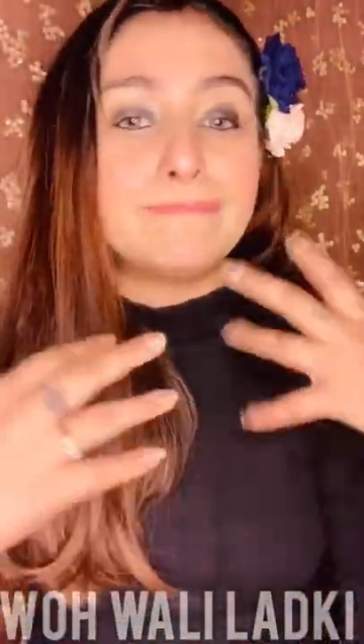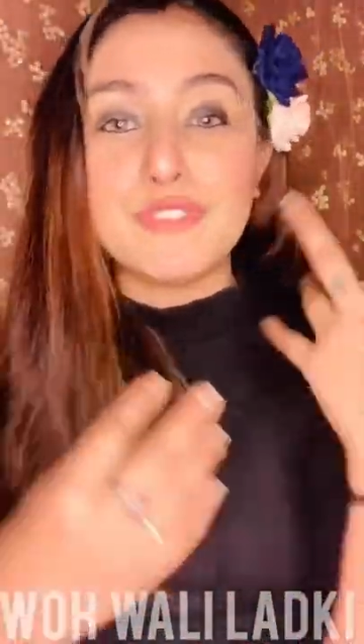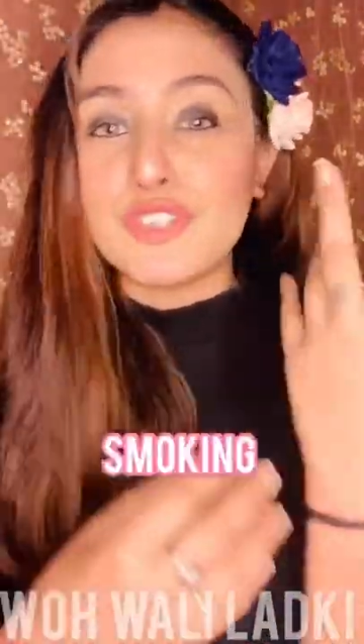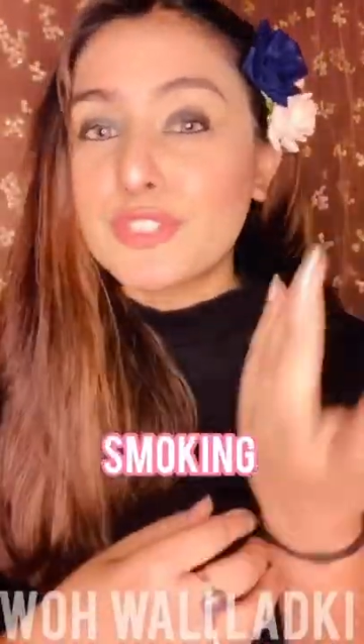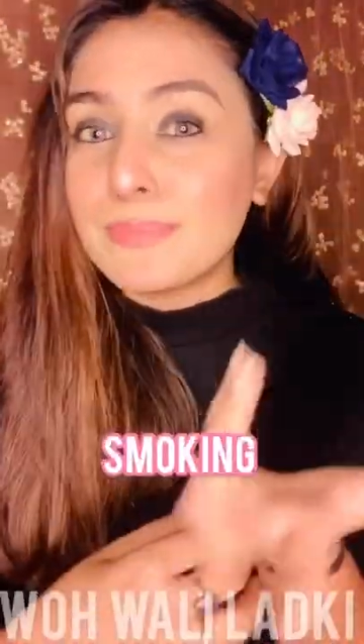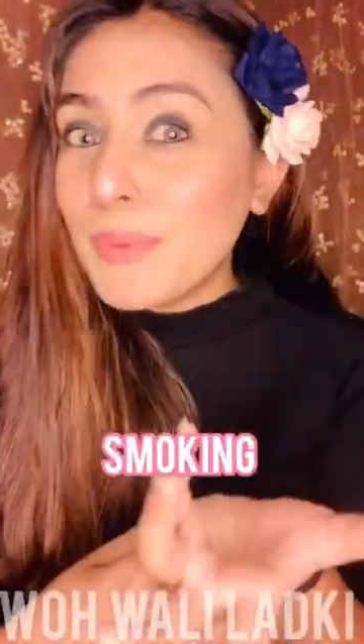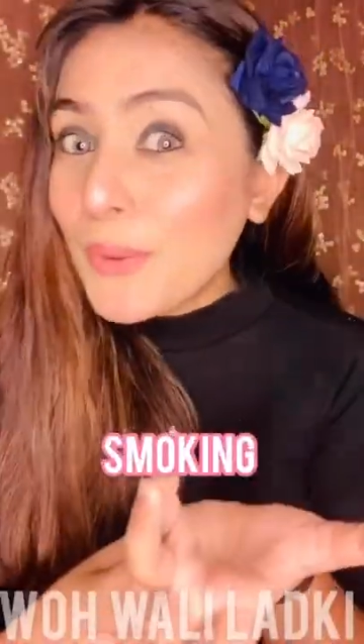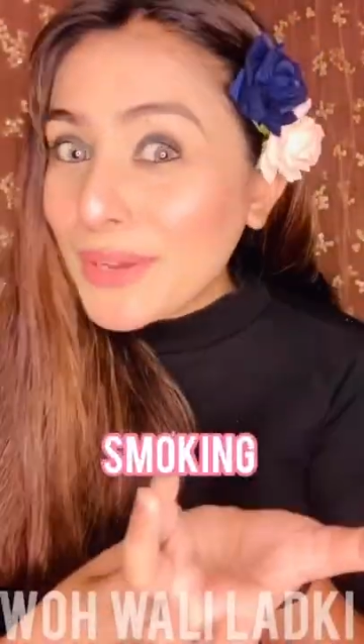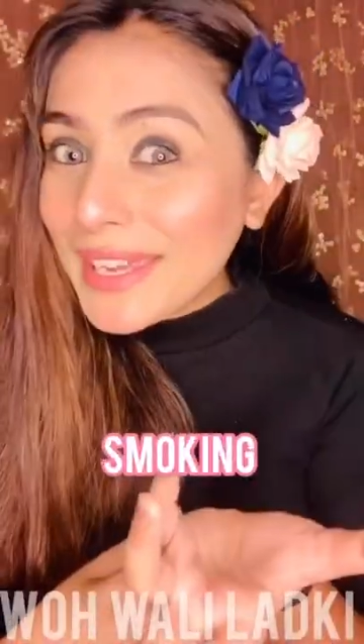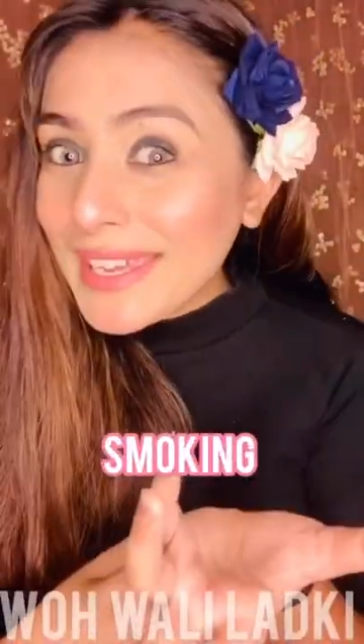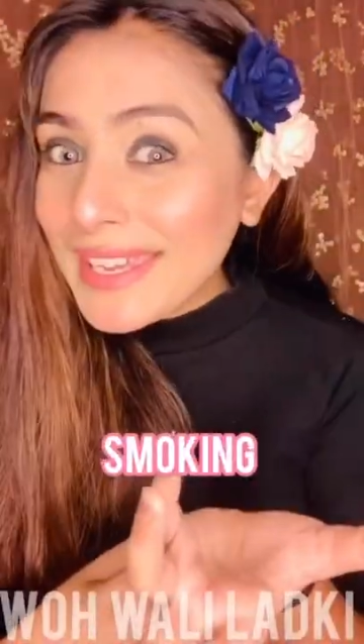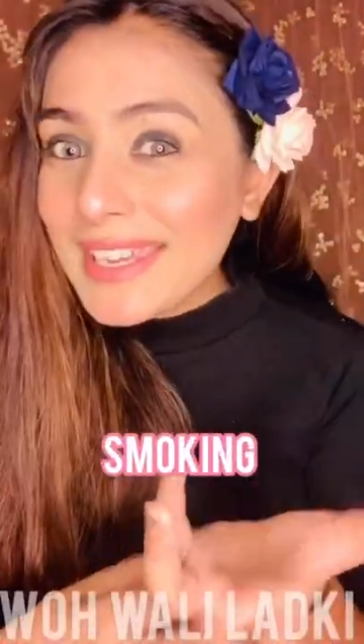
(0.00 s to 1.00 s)
you're
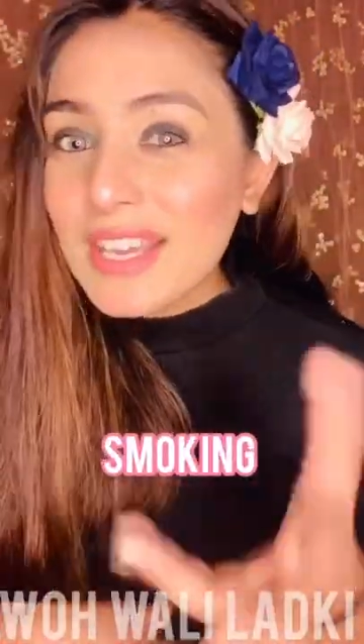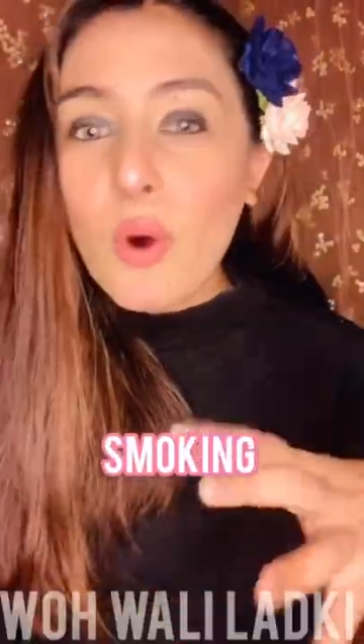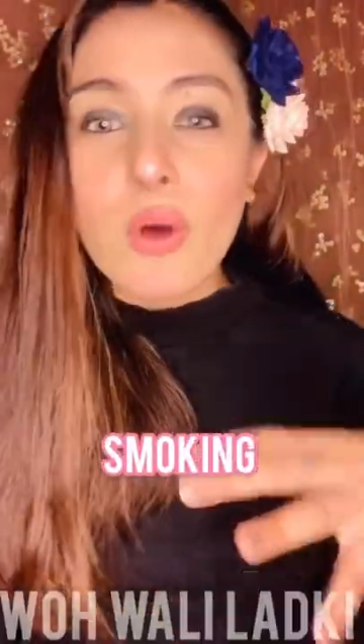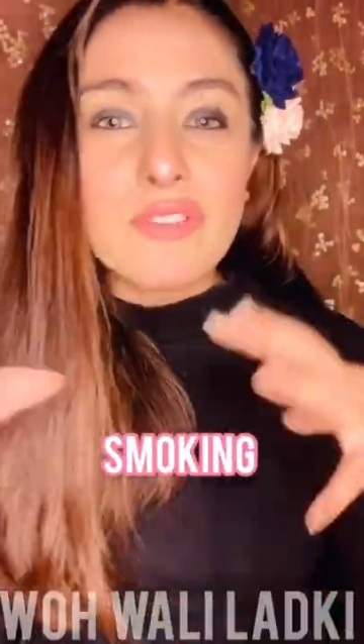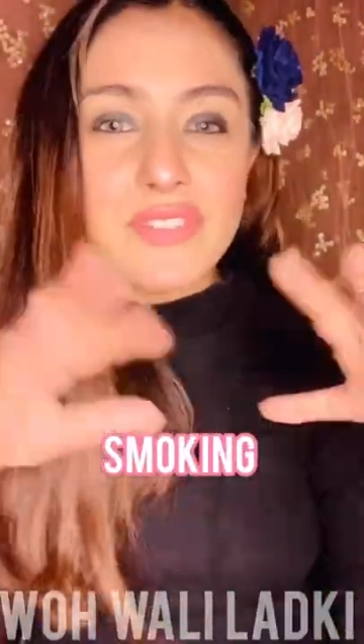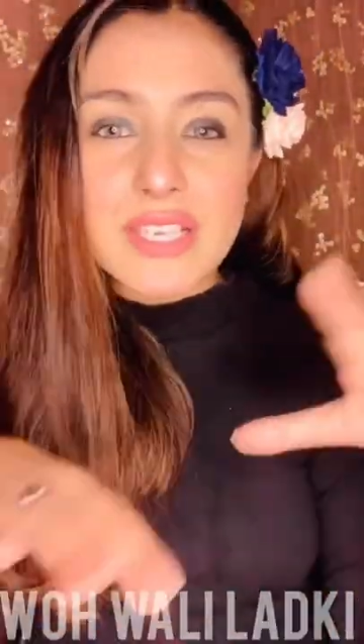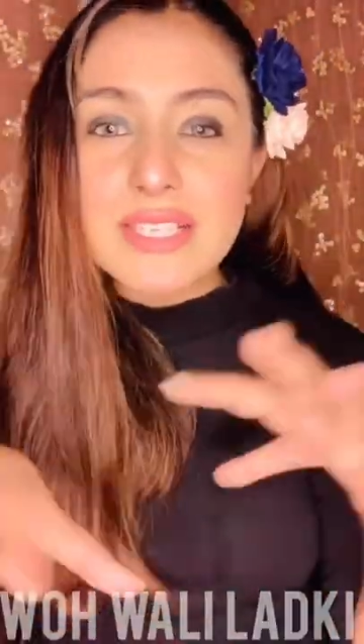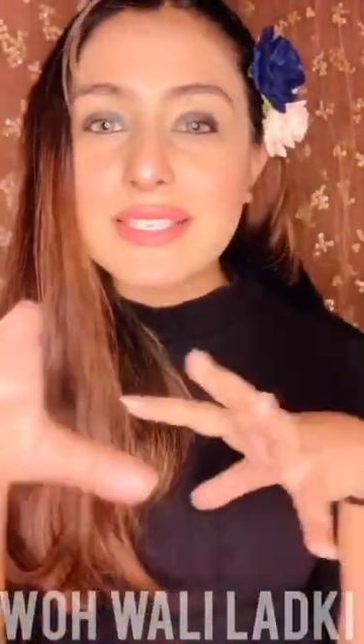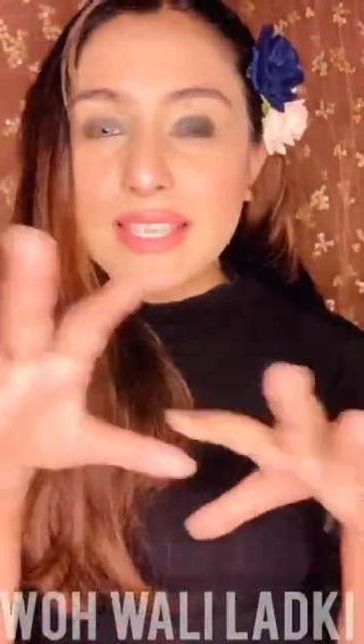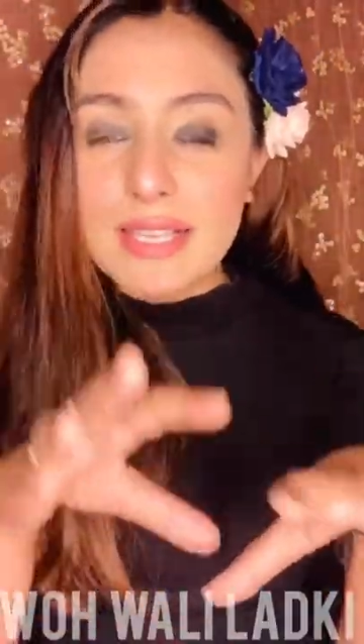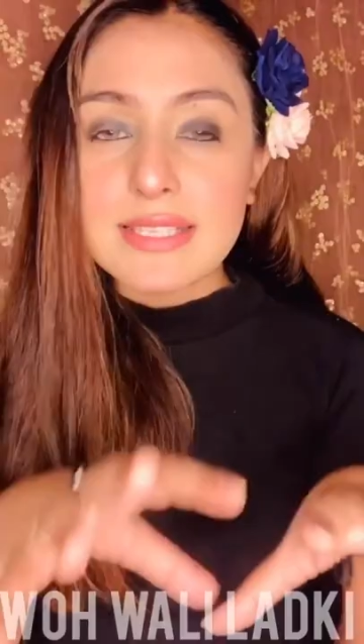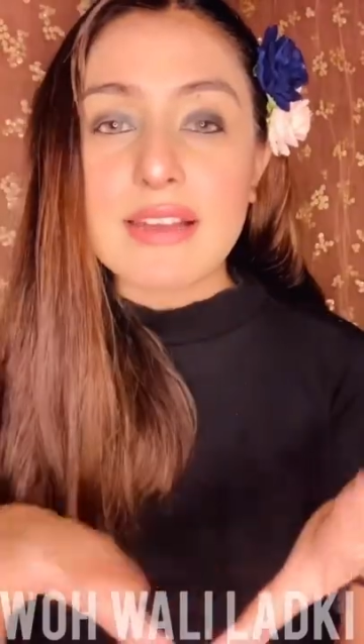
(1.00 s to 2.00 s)
smoking, all of these
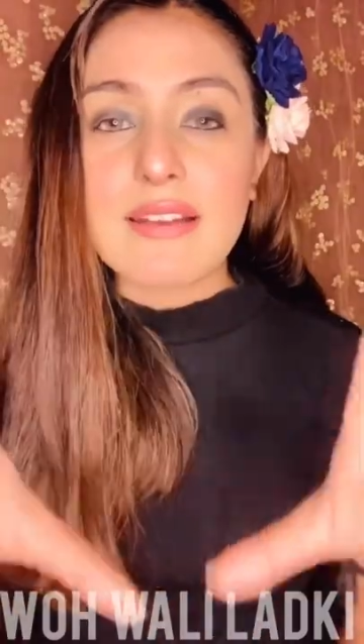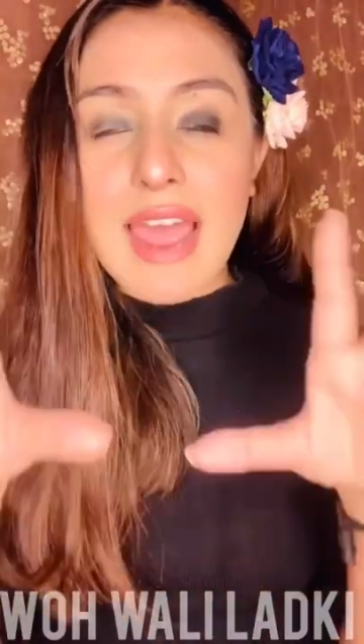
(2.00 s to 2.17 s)
things are